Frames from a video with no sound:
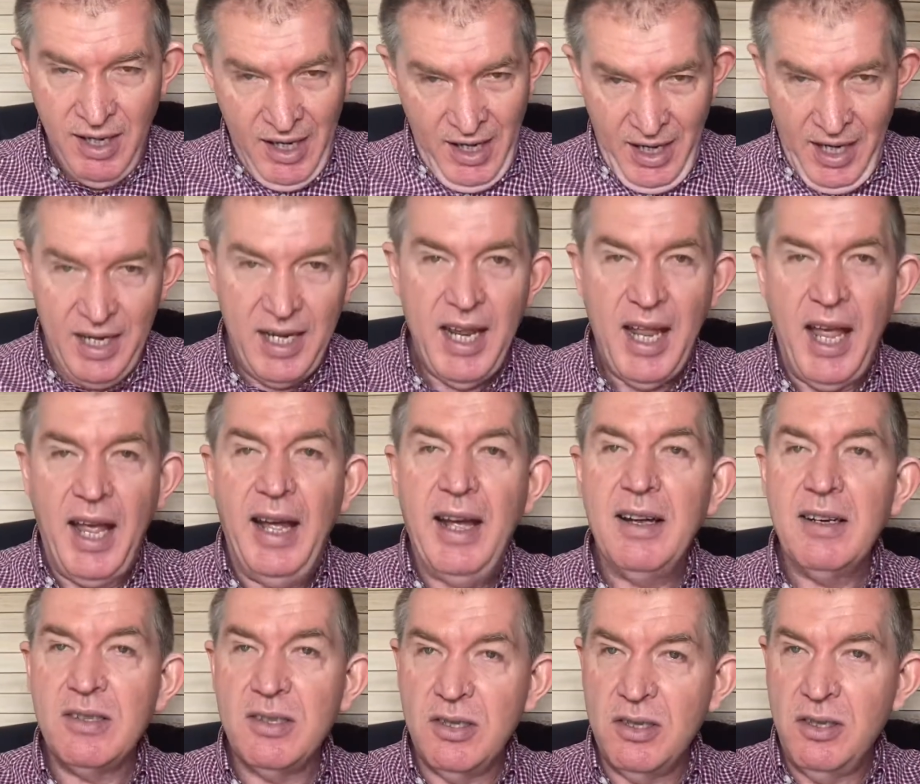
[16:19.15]
And he
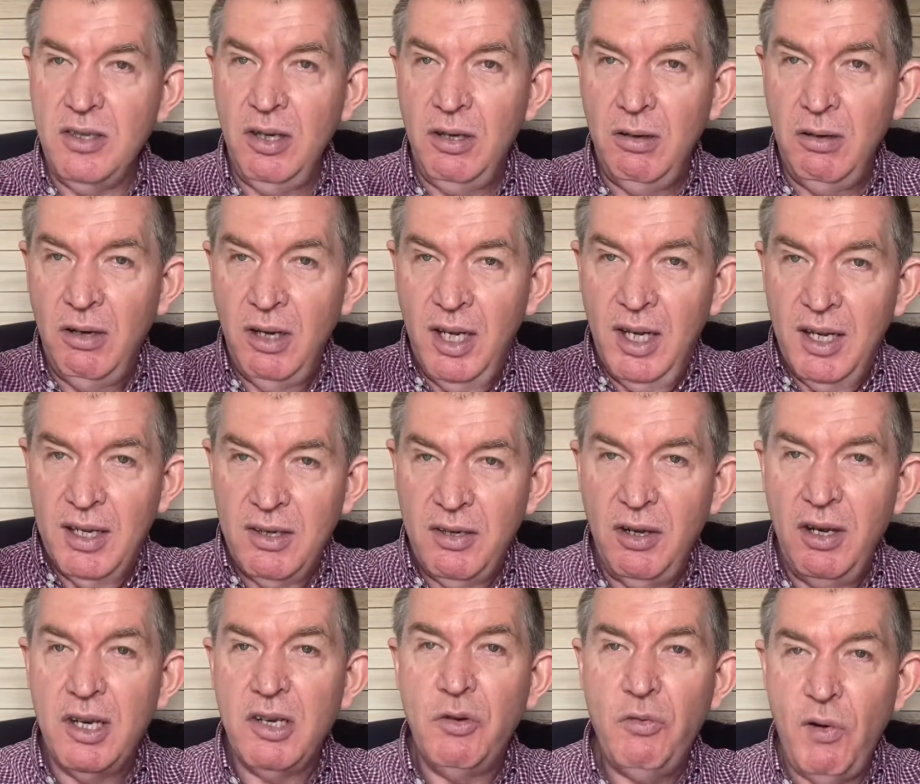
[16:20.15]
has to, to
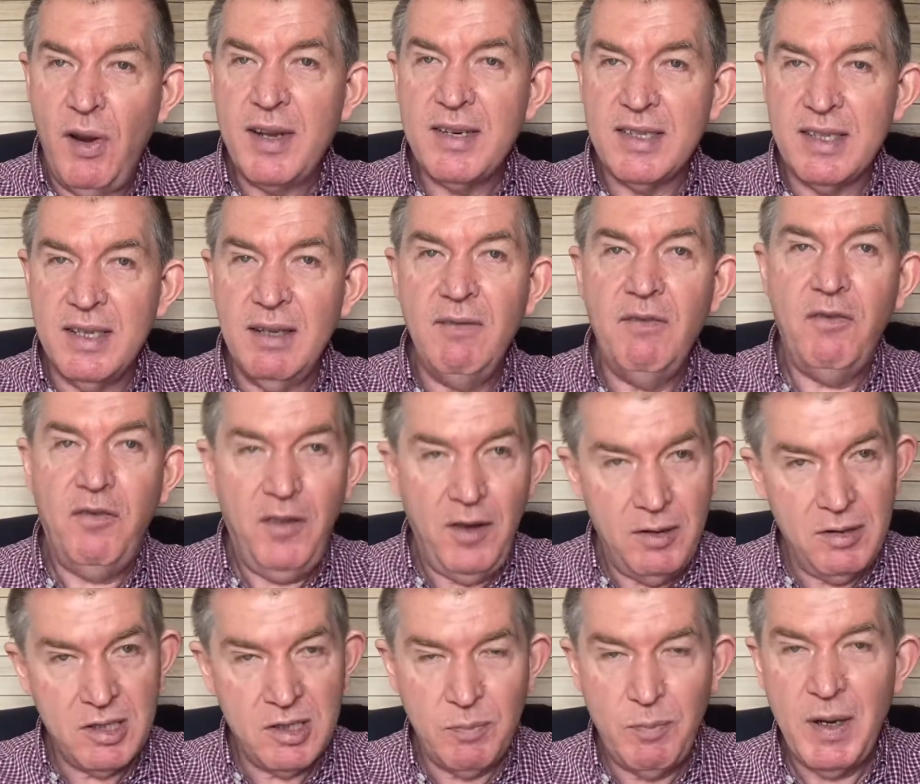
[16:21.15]
address them
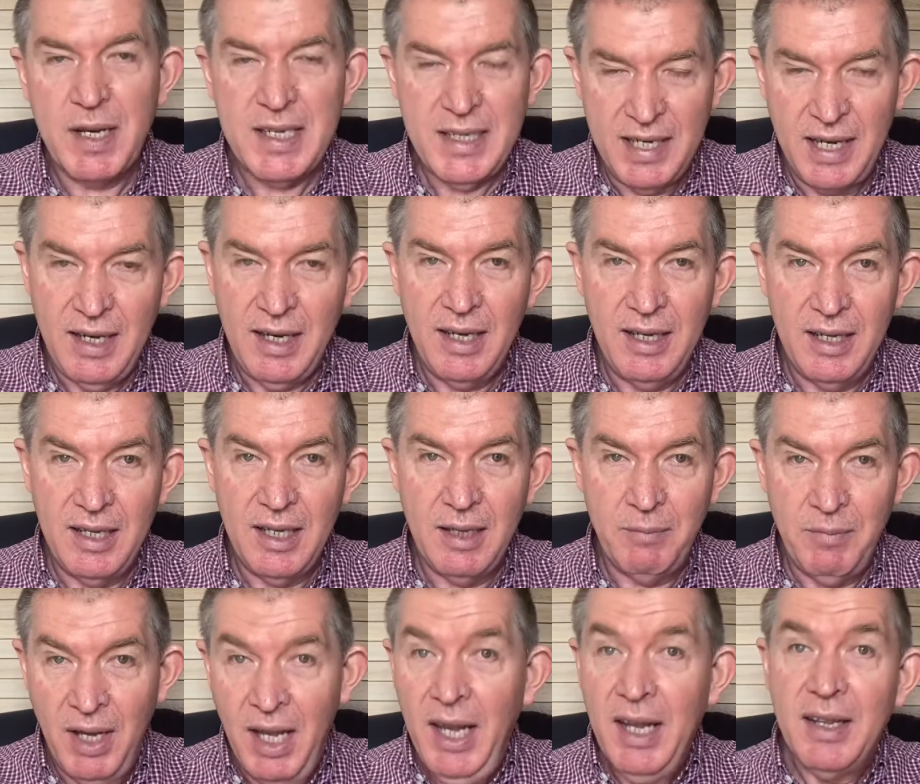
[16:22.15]
first by telling them,